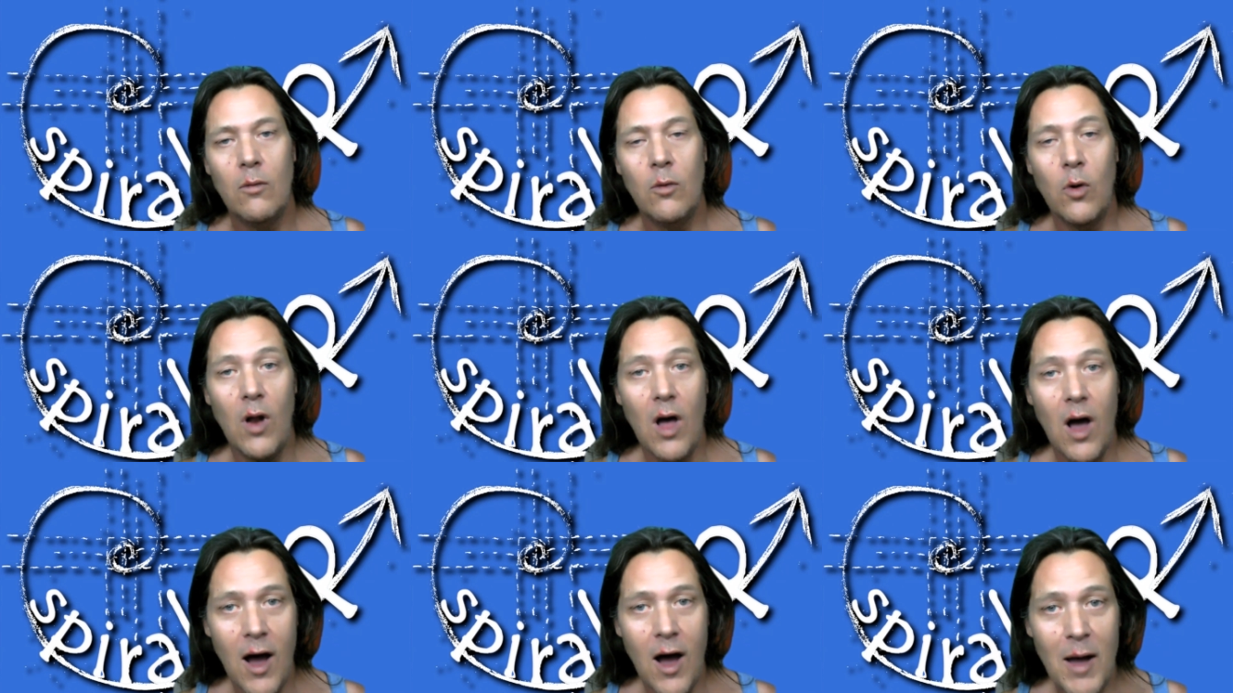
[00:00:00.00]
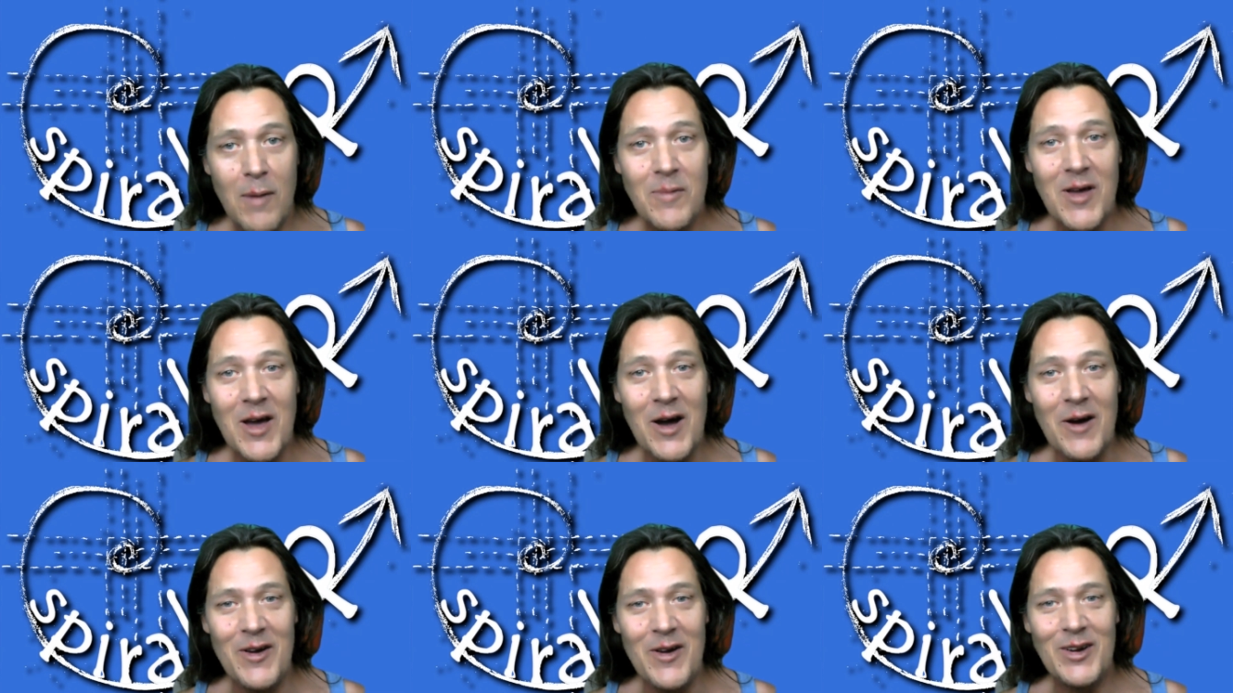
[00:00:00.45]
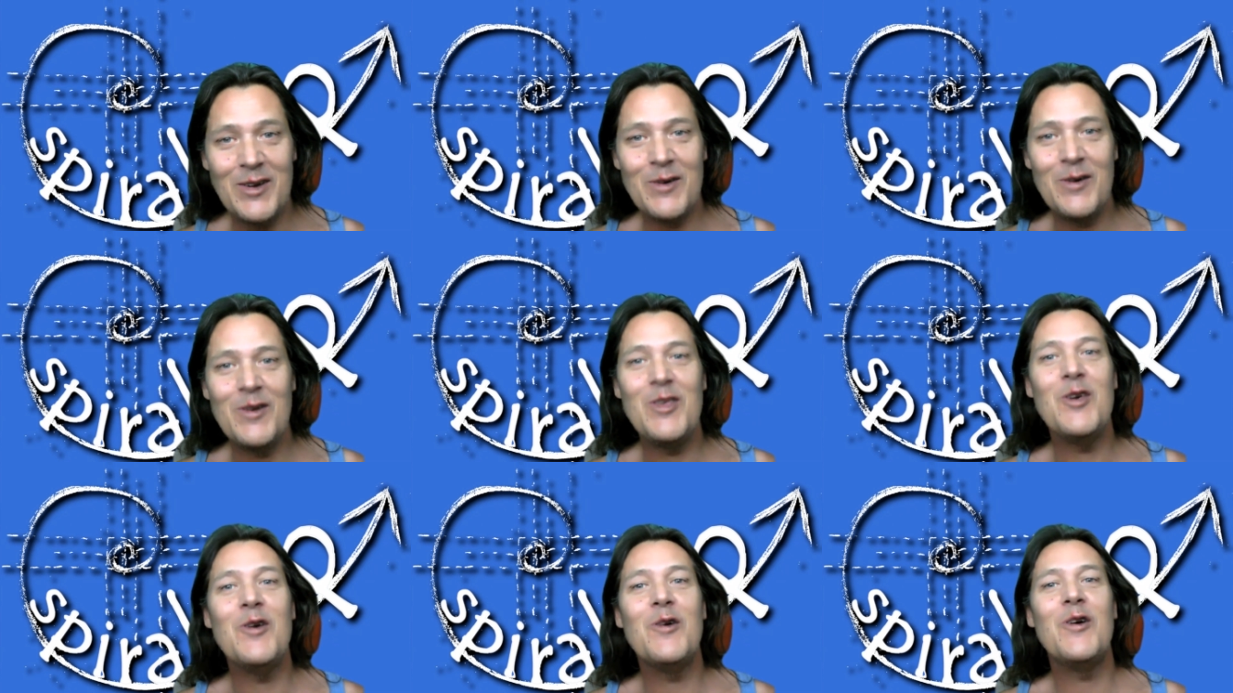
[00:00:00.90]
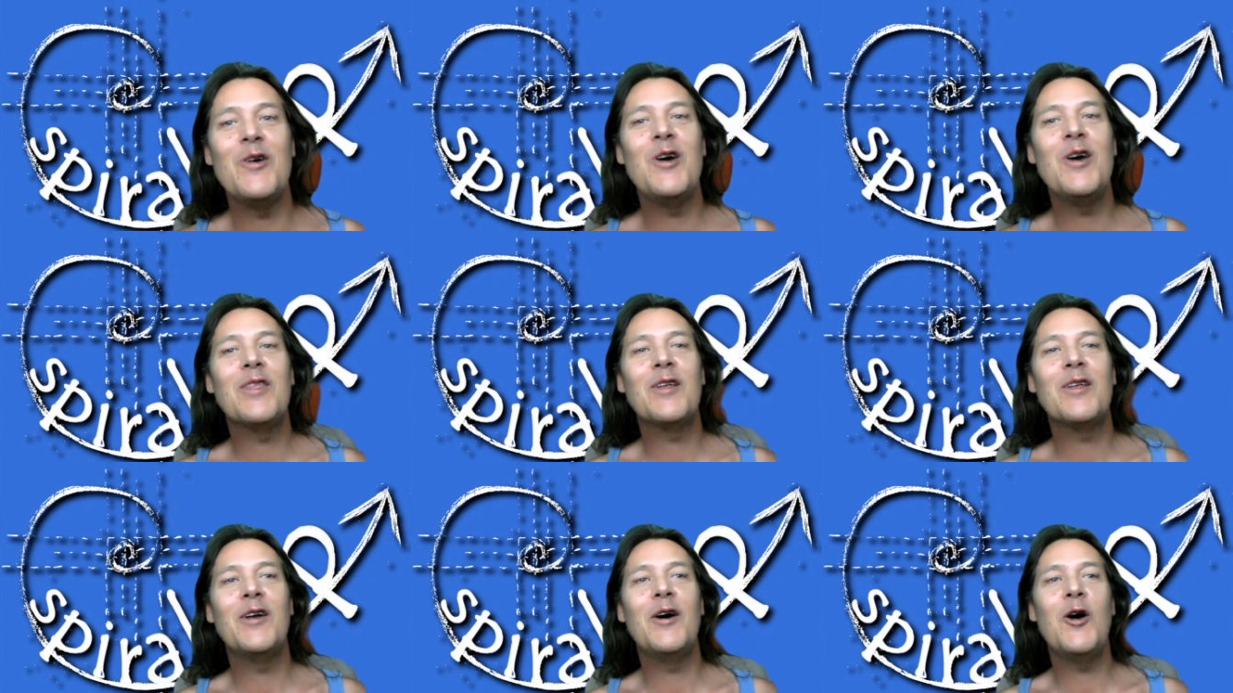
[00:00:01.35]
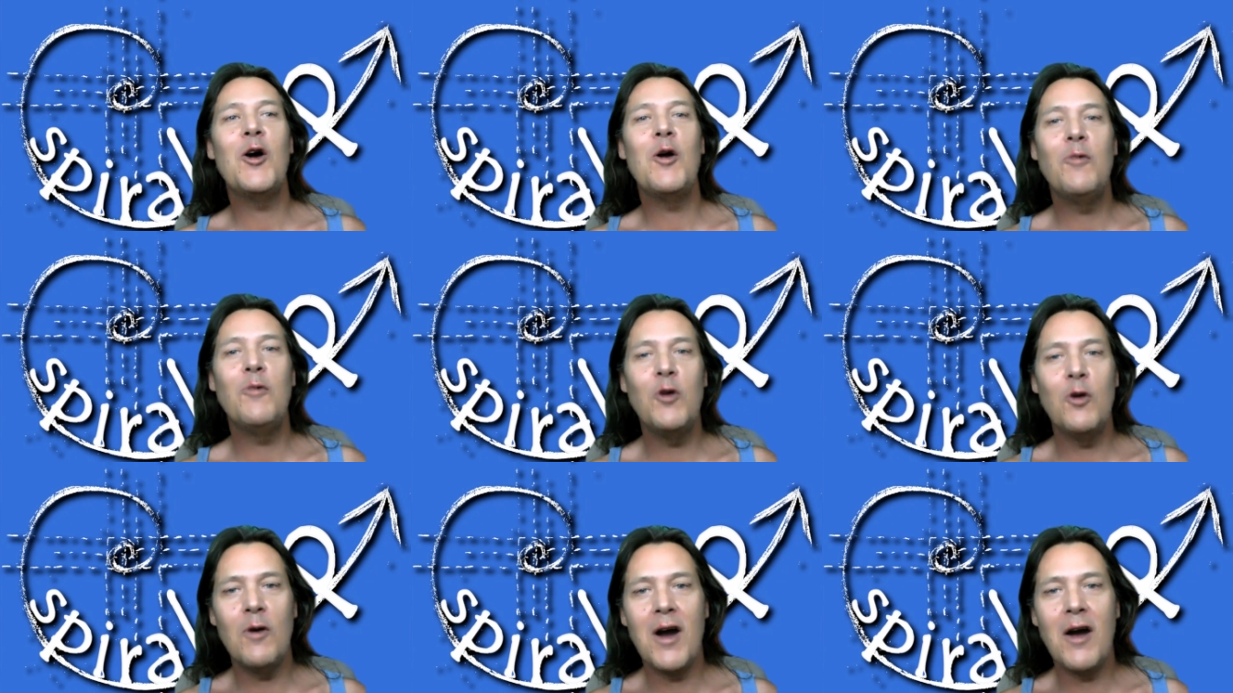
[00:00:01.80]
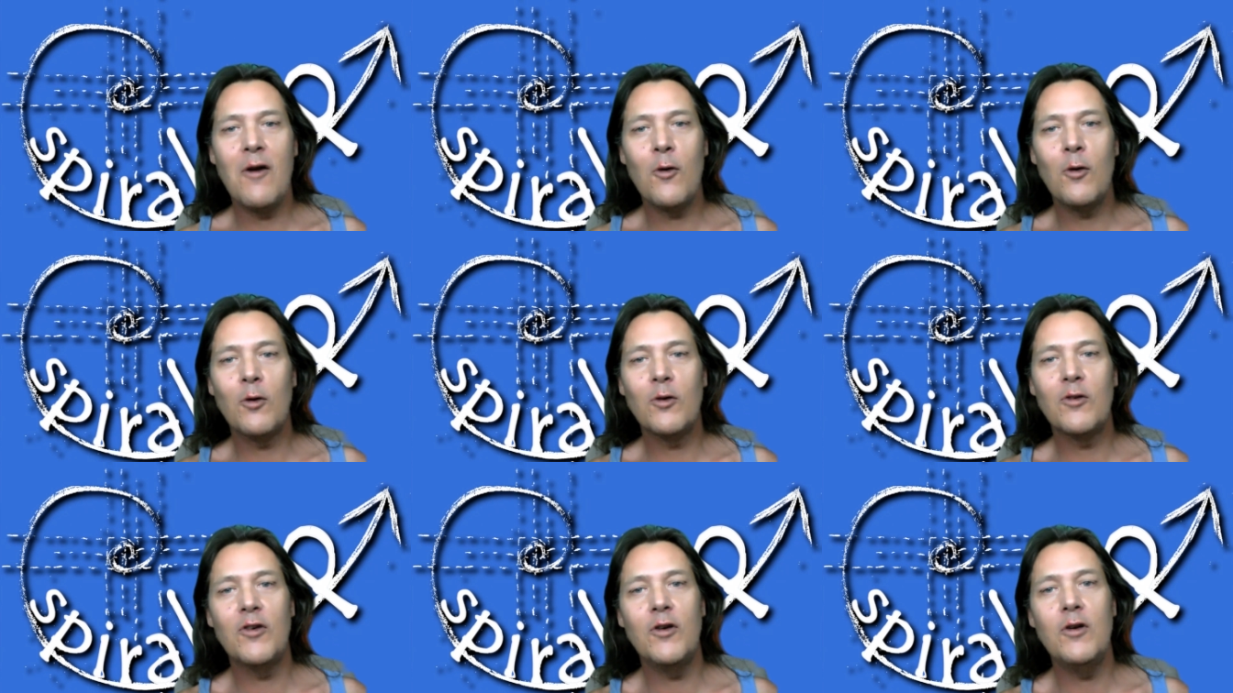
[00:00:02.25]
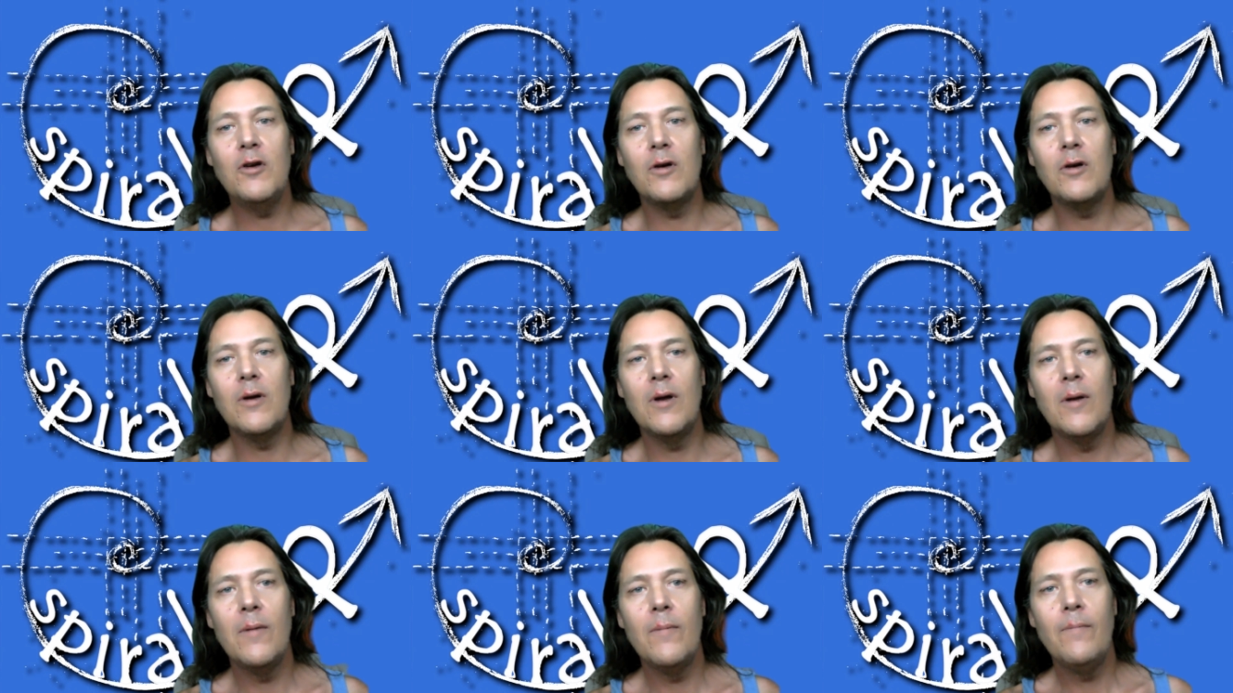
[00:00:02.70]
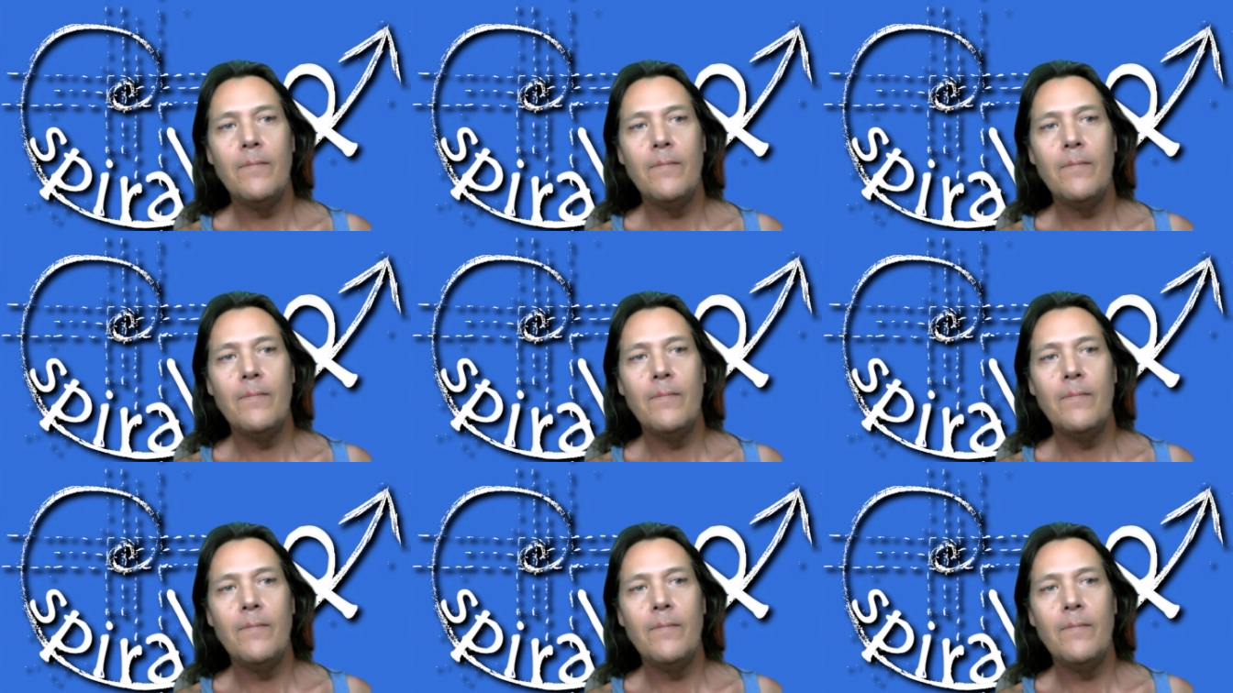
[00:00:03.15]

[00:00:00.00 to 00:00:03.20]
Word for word: well, I'm going to a new earth, and I hope you are all too.